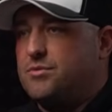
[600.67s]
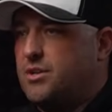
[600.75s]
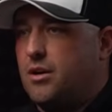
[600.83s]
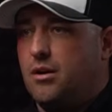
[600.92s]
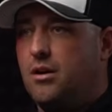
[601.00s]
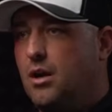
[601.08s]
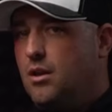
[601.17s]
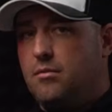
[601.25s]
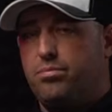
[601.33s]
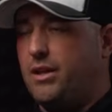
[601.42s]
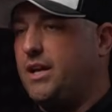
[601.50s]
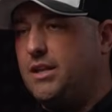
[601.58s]
going to
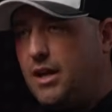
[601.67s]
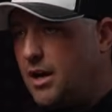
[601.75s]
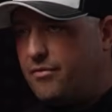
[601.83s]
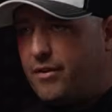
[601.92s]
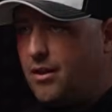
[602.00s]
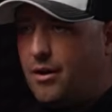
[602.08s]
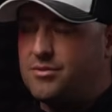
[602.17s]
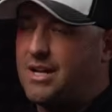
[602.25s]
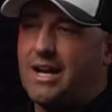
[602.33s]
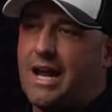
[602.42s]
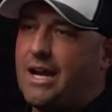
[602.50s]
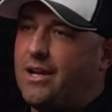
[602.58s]
play in the NFL. I was
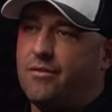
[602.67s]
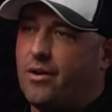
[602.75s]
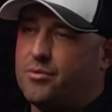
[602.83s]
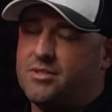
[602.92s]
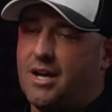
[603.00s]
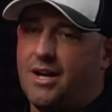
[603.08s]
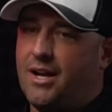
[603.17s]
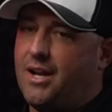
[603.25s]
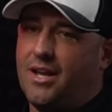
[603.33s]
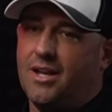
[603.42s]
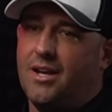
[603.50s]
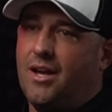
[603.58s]
not naive. I was not an
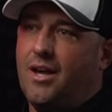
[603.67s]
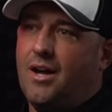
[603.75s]
idiot.